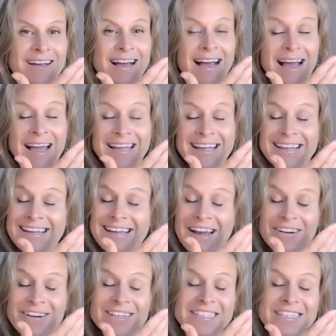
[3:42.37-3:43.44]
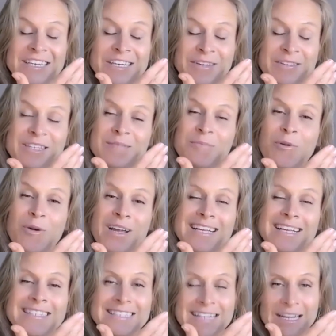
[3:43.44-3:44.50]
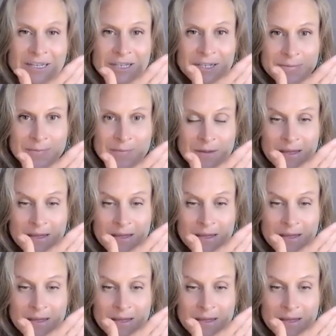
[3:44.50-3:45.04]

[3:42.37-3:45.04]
I can guarantee you this point is tender.